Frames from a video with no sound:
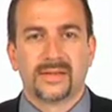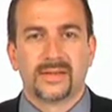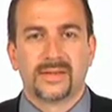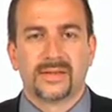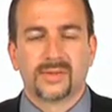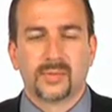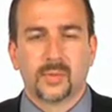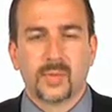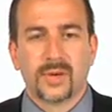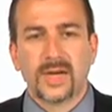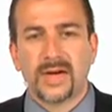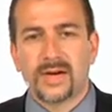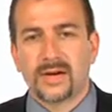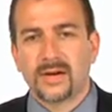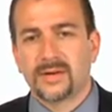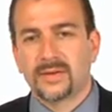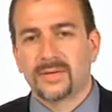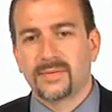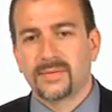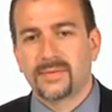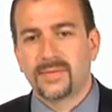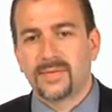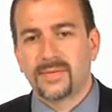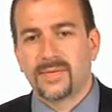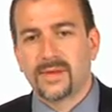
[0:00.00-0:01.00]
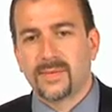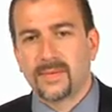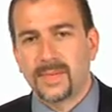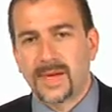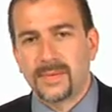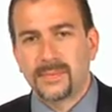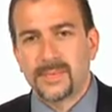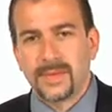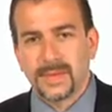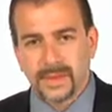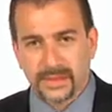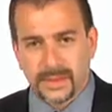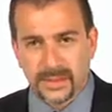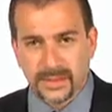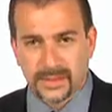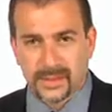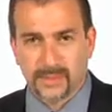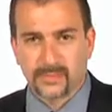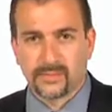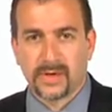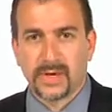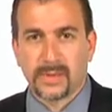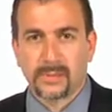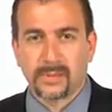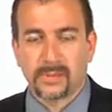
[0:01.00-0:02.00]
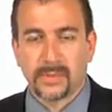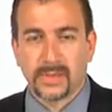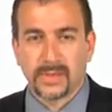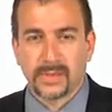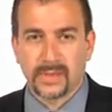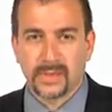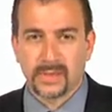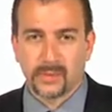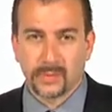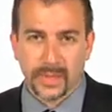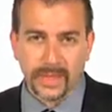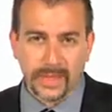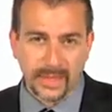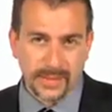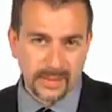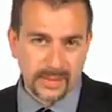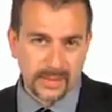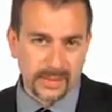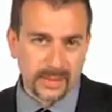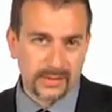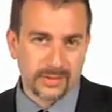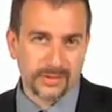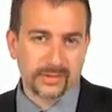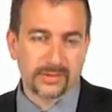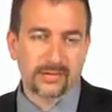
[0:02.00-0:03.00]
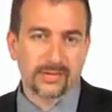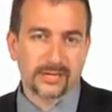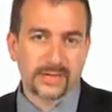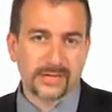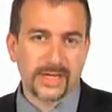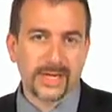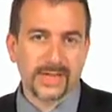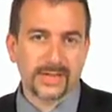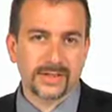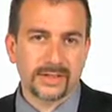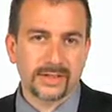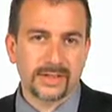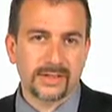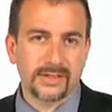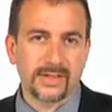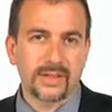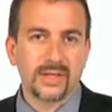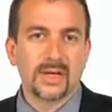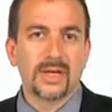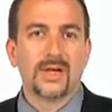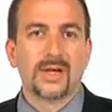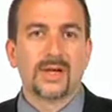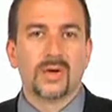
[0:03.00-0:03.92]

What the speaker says: is where there might be a decent probability we get an initial rejection.